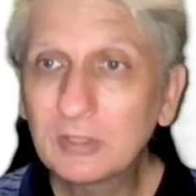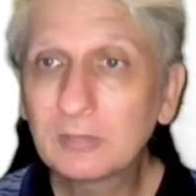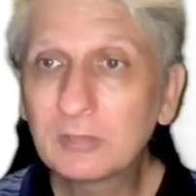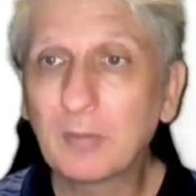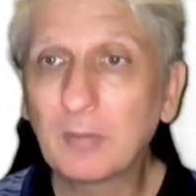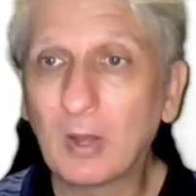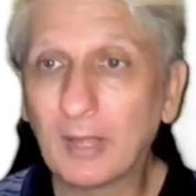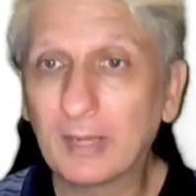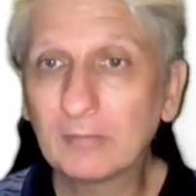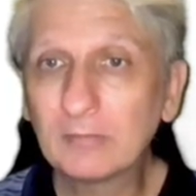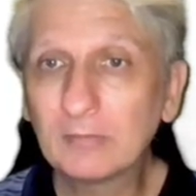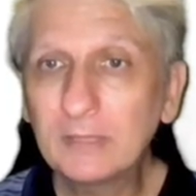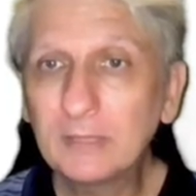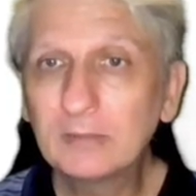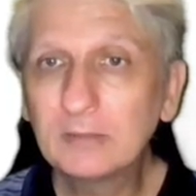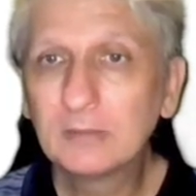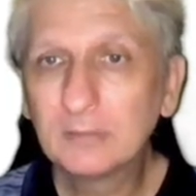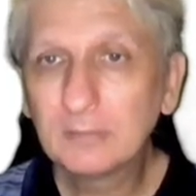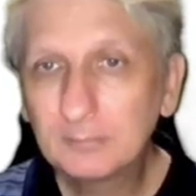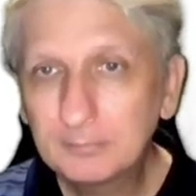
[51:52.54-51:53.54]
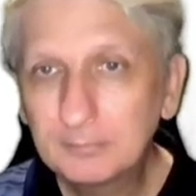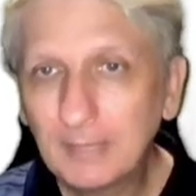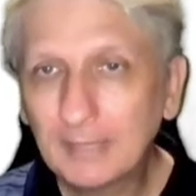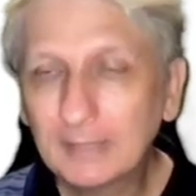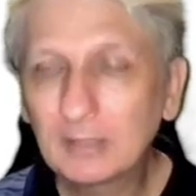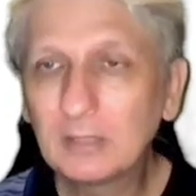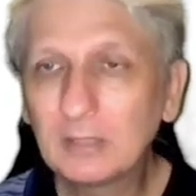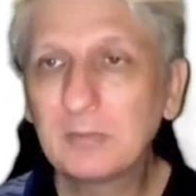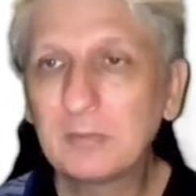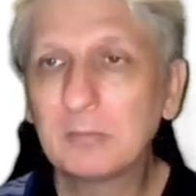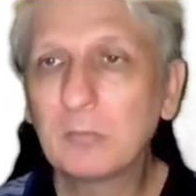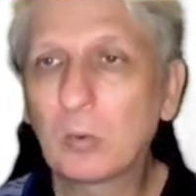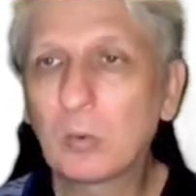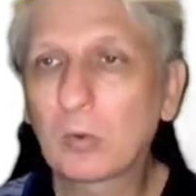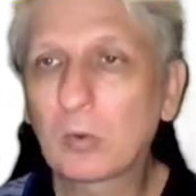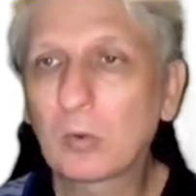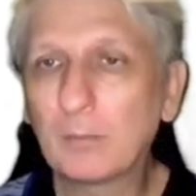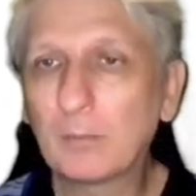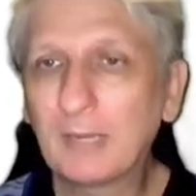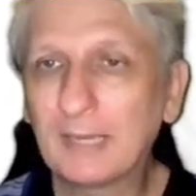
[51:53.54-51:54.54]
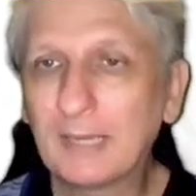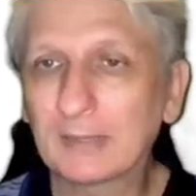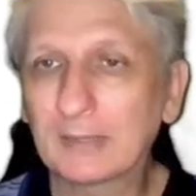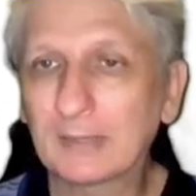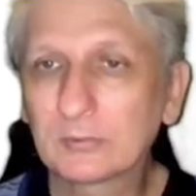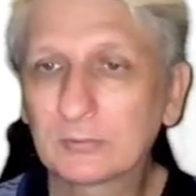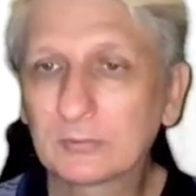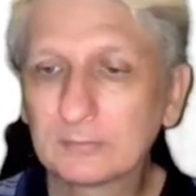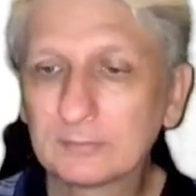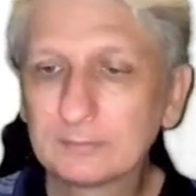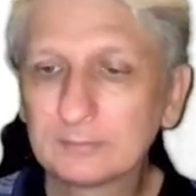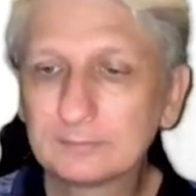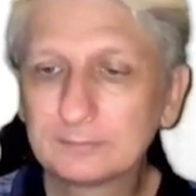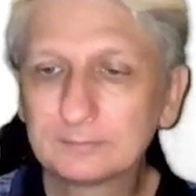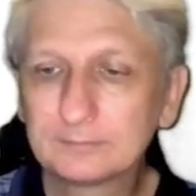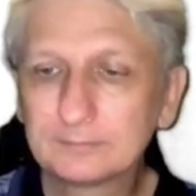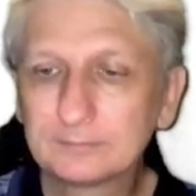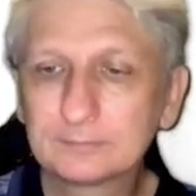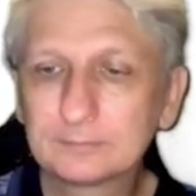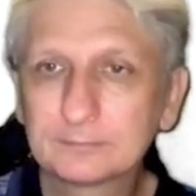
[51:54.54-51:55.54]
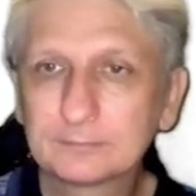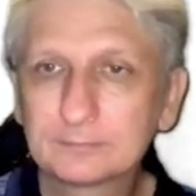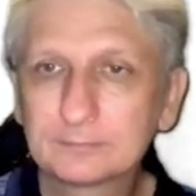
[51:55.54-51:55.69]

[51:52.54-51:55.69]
Very similar to binary, but a little bit more complex.